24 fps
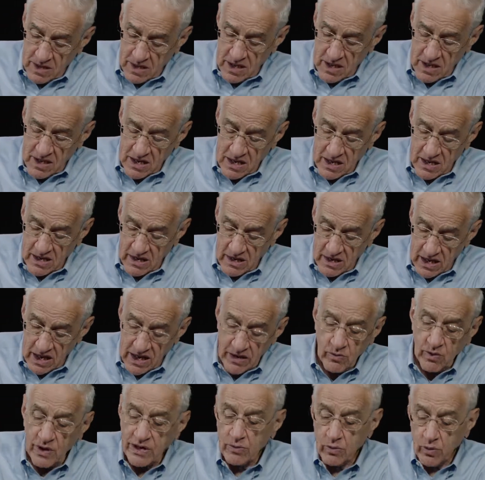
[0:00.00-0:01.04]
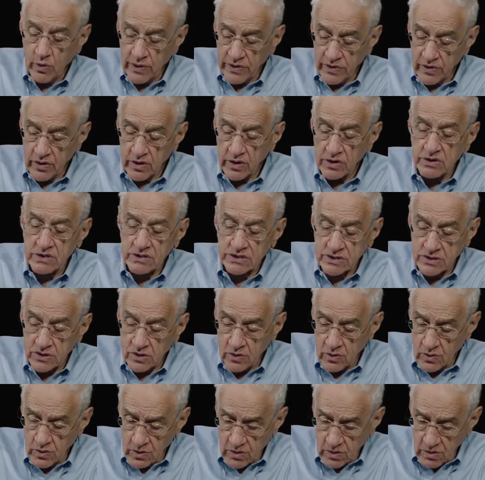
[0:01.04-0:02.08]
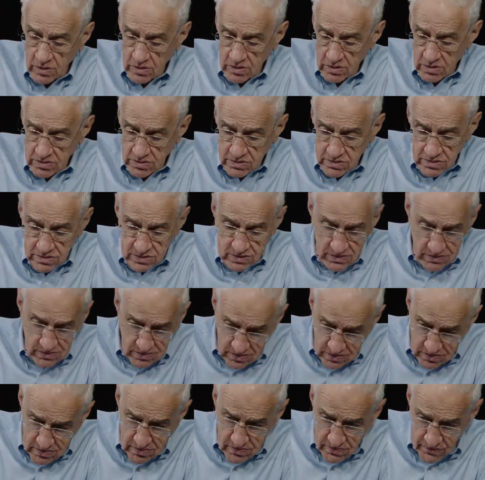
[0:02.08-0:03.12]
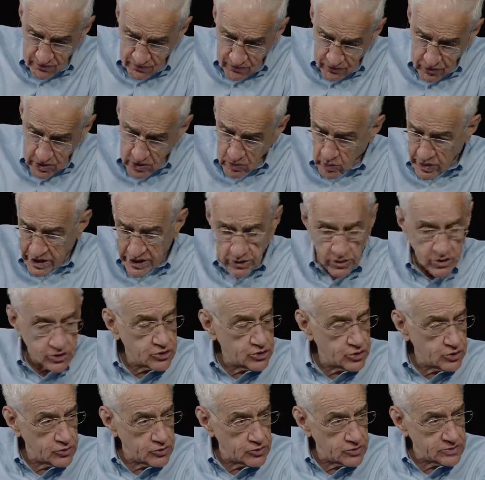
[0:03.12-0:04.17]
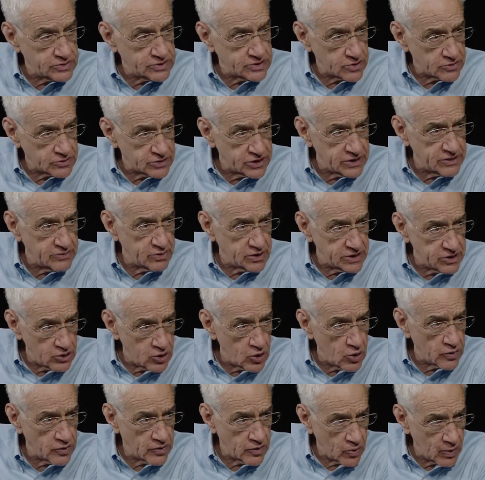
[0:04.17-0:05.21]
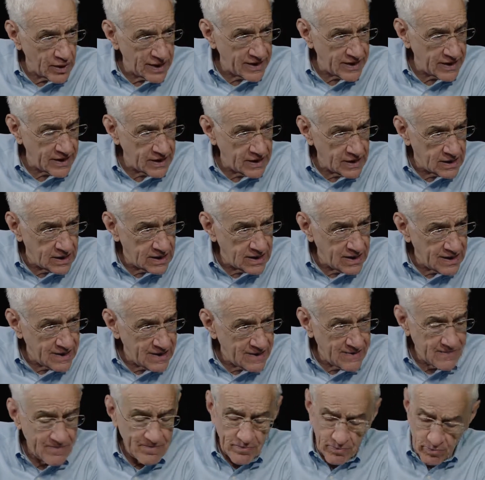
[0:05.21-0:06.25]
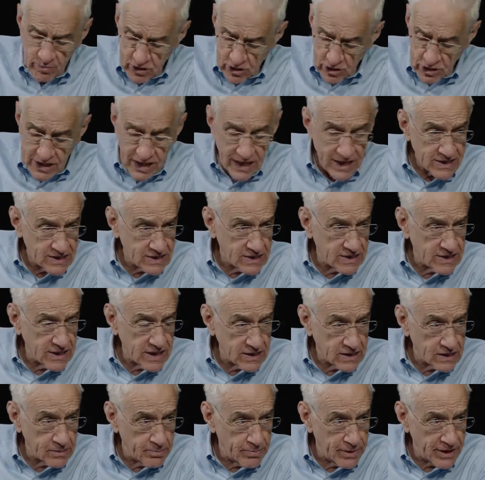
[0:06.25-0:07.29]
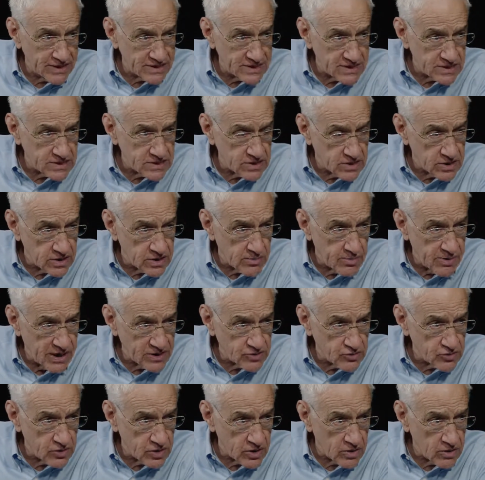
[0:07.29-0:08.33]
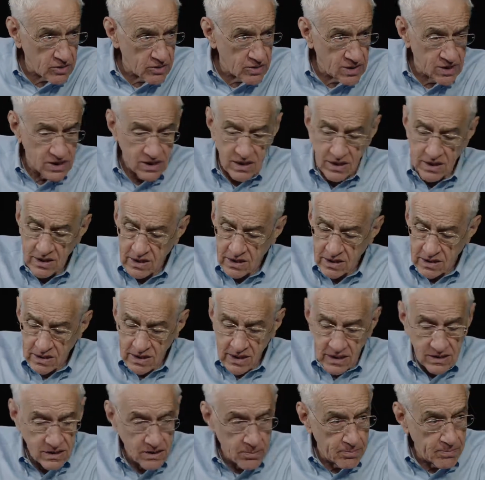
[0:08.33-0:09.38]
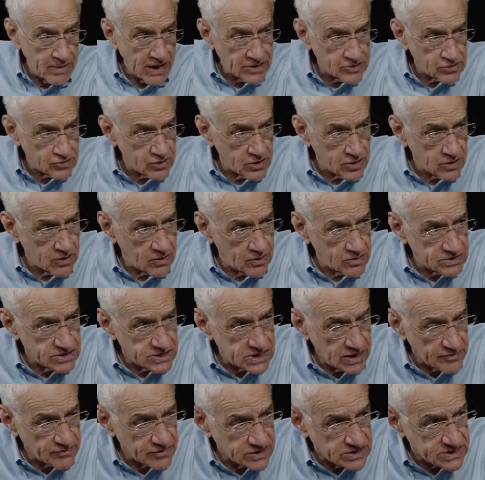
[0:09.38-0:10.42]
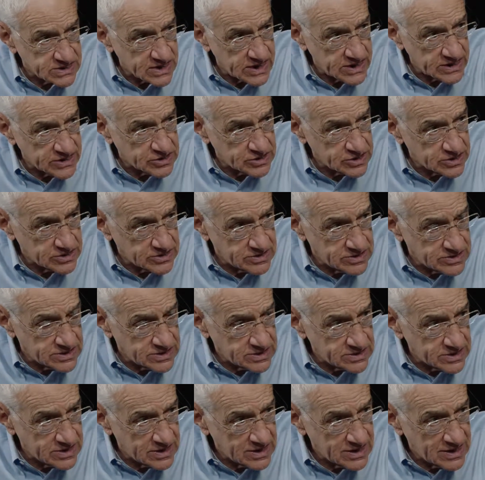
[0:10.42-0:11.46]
I went with her to school for a week or two so she would know the way. But she had to take a bus to the metro, take the metro several stations